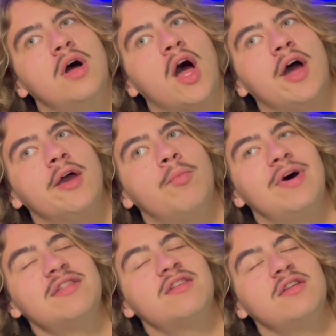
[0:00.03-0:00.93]
Hi, I'm
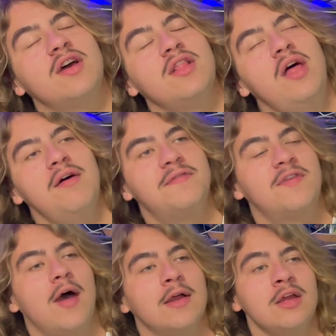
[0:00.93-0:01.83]
Weston. I love
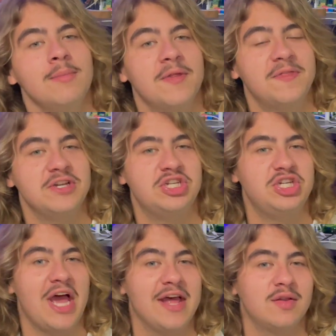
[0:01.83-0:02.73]
talking about the
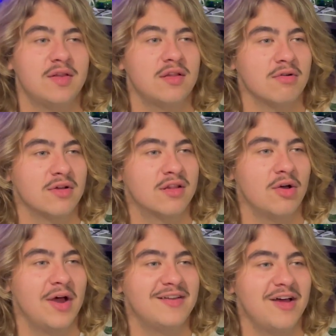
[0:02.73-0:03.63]
Jets, or
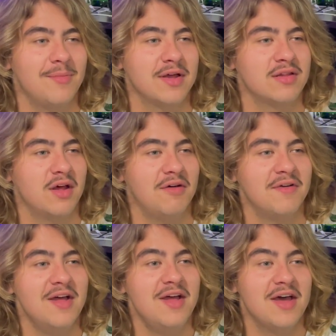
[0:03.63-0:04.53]
so I tell
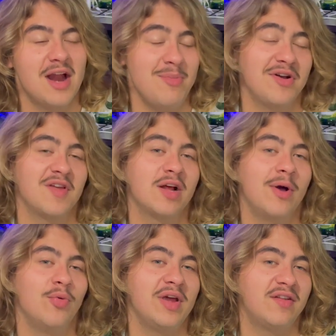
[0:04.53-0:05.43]
myself, and I'm here to talk
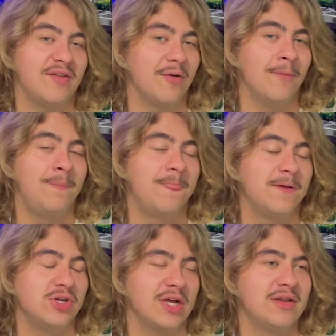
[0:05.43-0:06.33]
about week two.
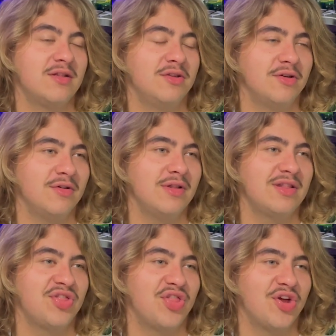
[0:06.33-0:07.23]
The Jets
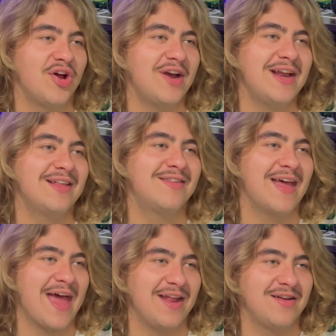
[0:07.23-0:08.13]
lose
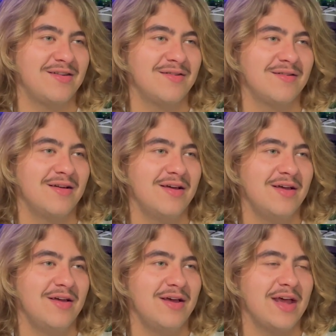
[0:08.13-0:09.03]
30-10
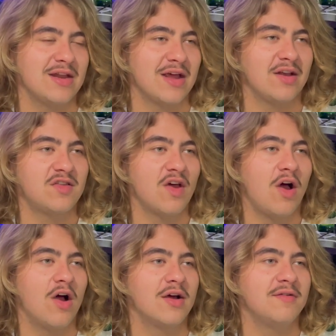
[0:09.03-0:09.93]
in a
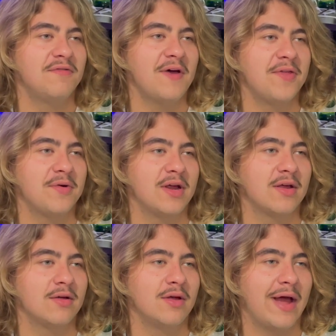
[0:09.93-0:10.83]
tar and
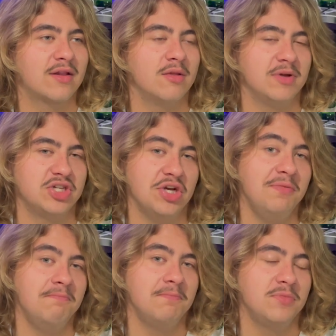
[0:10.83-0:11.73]
feathering
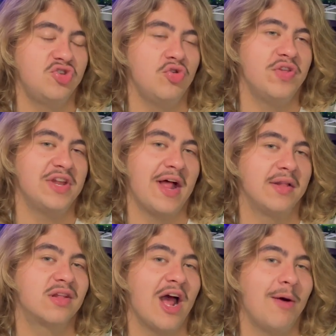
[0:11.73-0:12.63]
exhibition to the
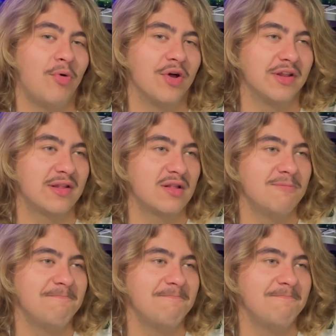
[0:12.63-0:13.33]
Dallas Cowboys.